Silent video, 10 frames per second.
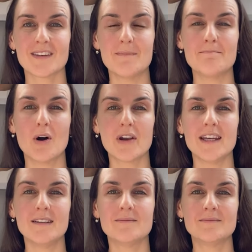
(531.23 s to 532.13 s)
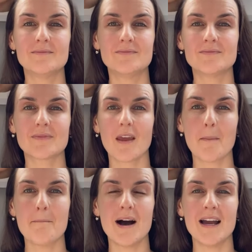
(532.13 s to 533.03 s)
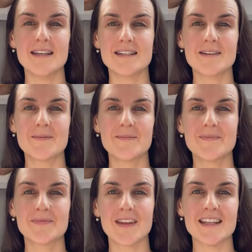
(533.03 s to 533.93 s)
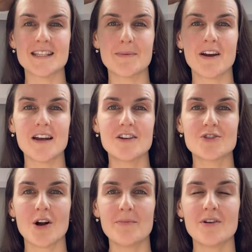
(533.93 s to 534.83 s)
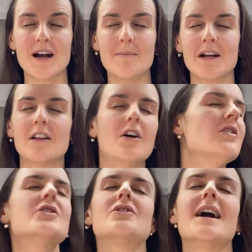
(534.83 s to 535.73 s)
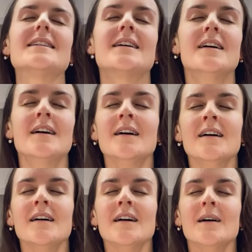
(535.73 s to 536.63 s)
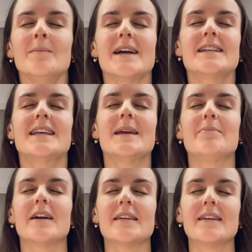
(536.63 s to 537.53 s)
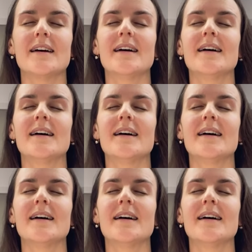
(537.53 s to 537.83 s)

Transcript: In body, mind, and spirit. Drop your arm, close your eyes. Big deep breath.